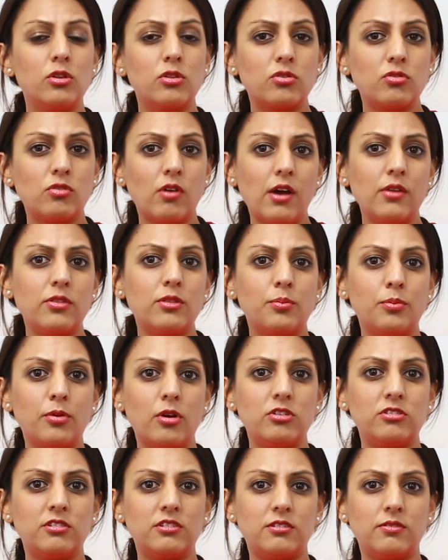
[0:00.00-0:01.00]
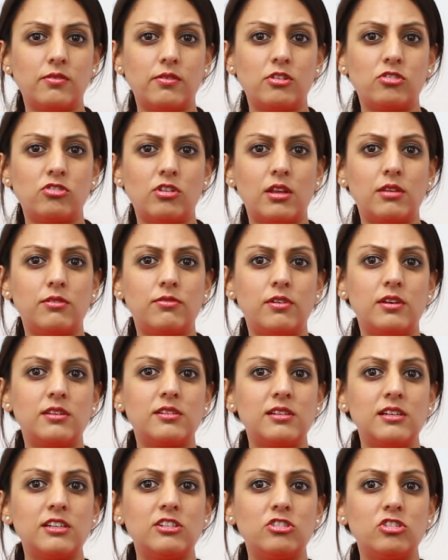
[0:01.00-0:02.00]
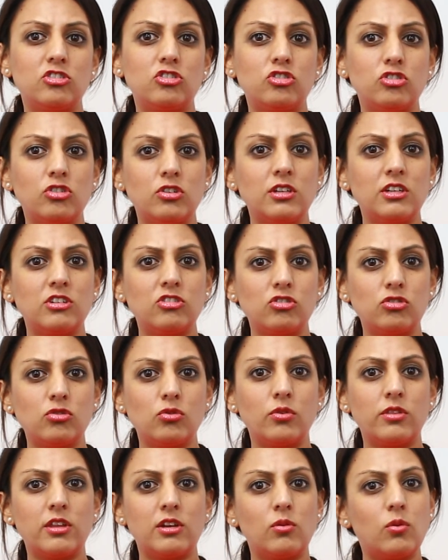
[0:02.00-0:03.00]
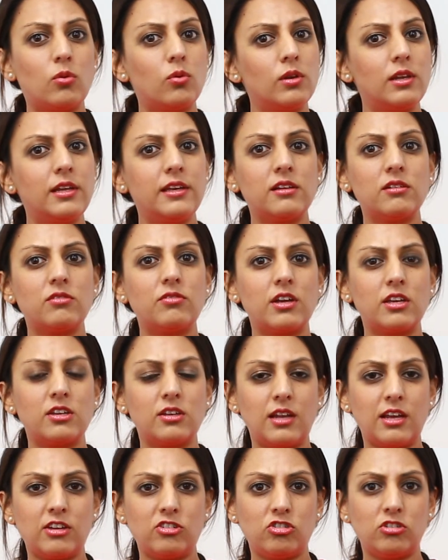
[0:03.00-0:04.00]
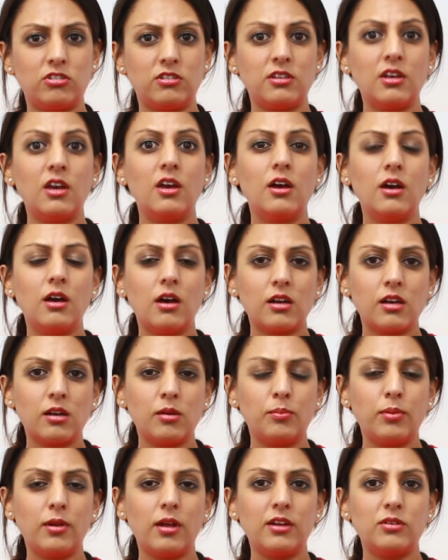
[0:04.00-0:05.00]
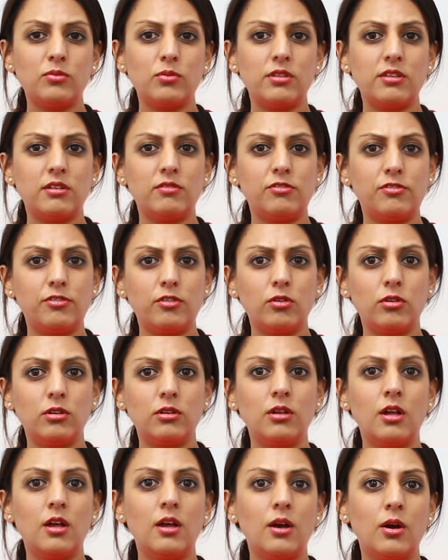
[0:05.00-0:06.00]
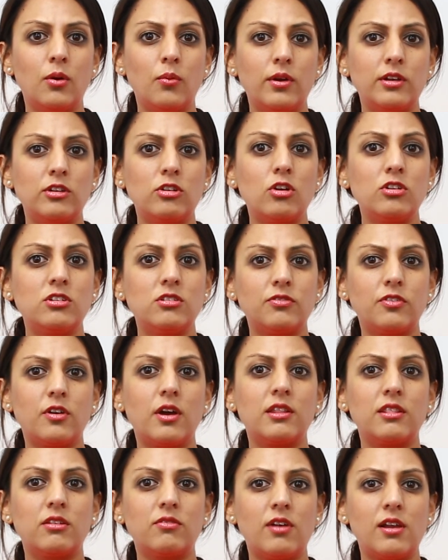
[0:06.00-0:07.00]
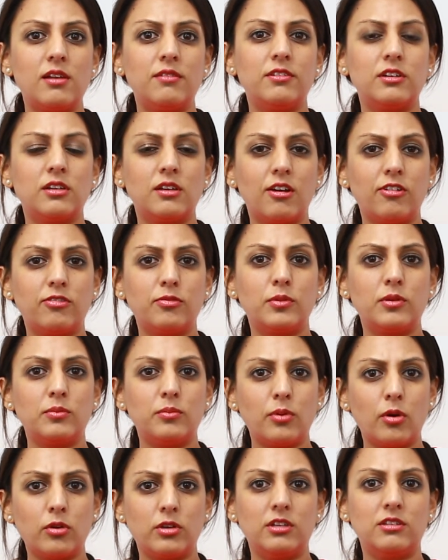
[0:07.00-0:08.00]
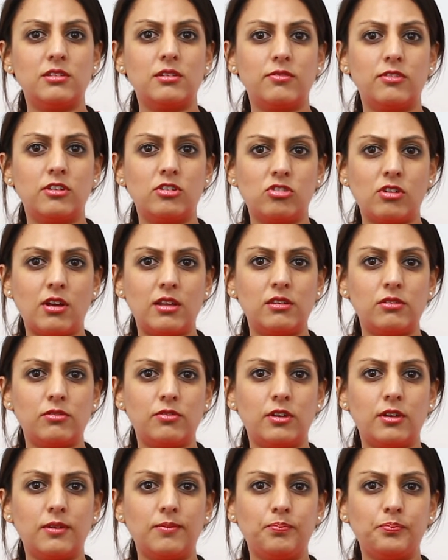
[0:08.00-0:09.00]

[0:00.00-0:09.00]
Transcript: throughout the process of the transfer, a solicitor should ensure that all legal regulations are complied with in full when notifying the relevant government bodies of the transfer.